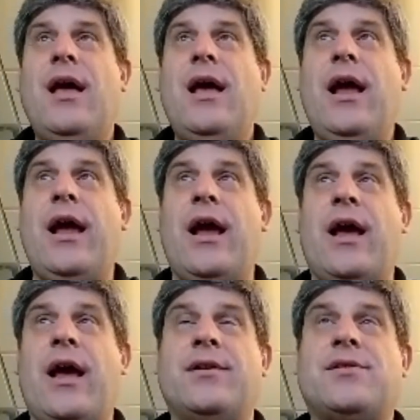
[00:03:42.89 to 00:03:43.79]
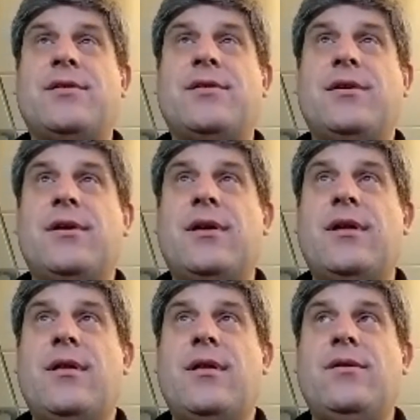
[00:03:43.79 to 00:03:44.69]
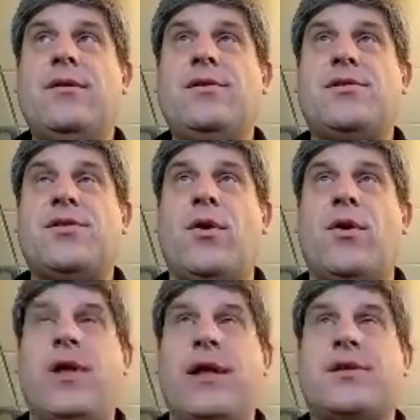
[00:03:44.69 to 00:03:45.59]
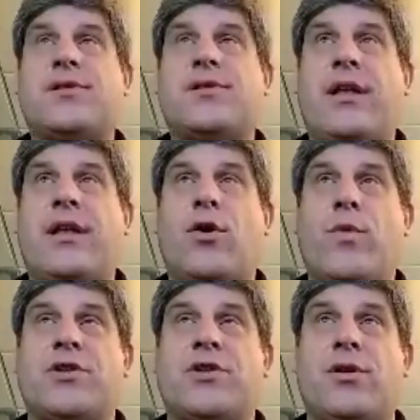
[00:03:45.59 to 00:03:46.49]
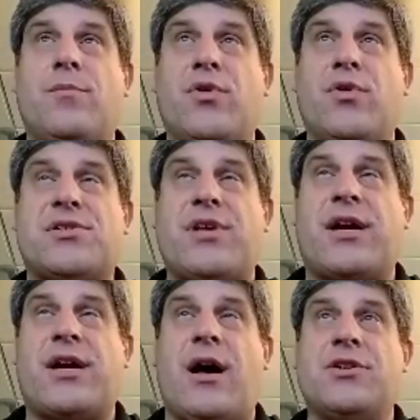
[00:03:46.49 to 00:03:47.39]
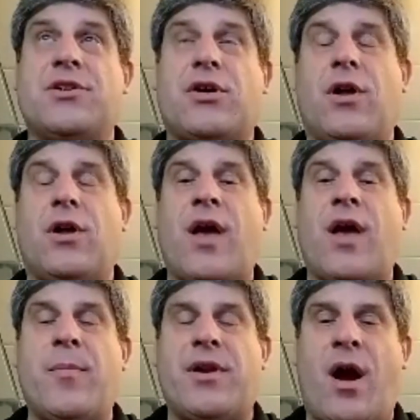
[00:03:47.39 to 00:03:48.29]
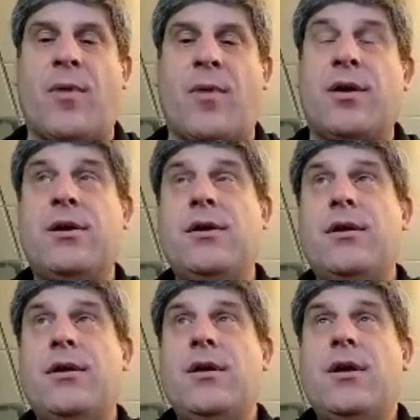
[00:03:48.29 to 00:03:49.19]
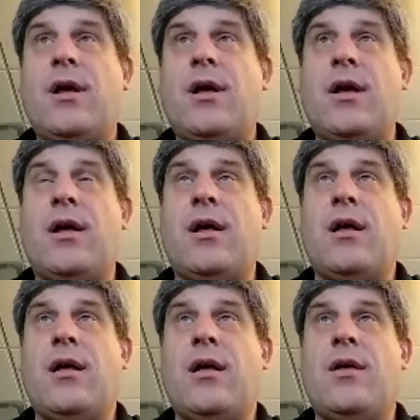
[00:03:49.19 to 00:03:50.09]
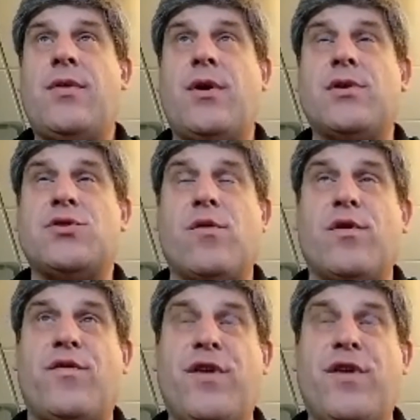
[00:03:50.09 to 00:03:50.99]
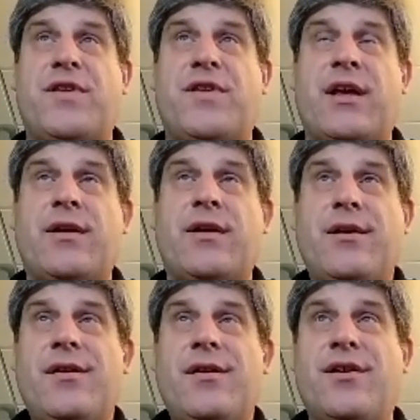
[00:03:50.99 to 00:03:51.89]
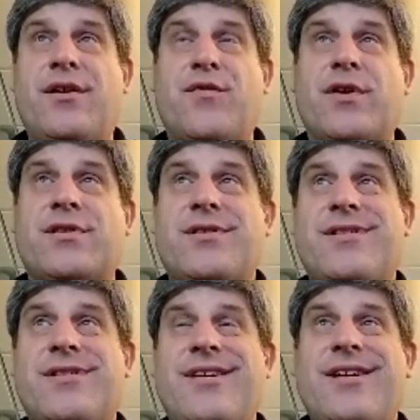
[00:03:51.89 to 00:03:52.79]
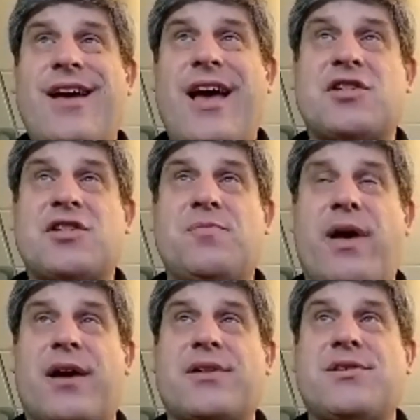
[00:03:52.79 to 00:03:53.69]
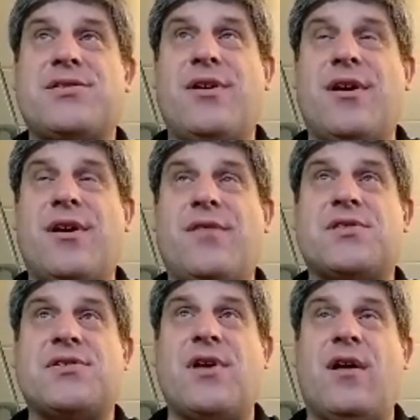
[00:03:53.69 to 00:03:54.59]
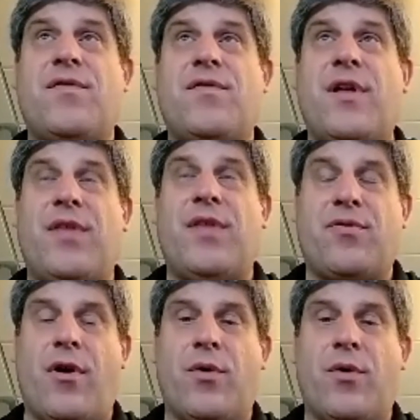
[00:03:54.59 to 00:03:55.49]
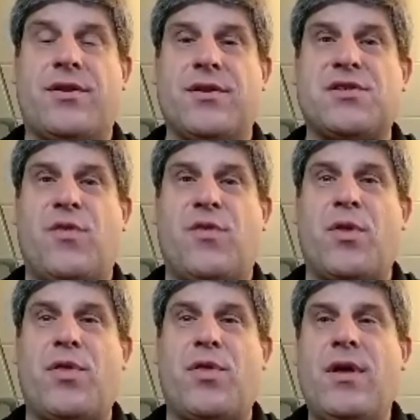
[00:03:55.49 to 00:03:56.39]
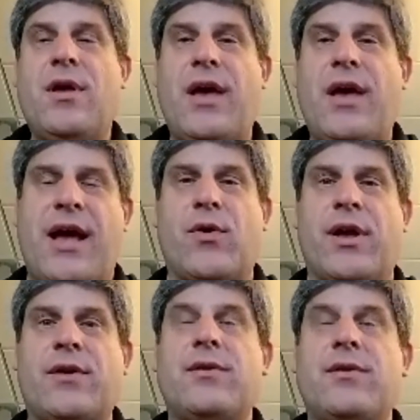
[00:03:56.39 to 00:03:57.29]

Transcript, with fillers: and so it's in the original Buddhist psychology called the Abhidharma, uh, there's over 50 different aspects of the self that they throw into this fourth aggregate,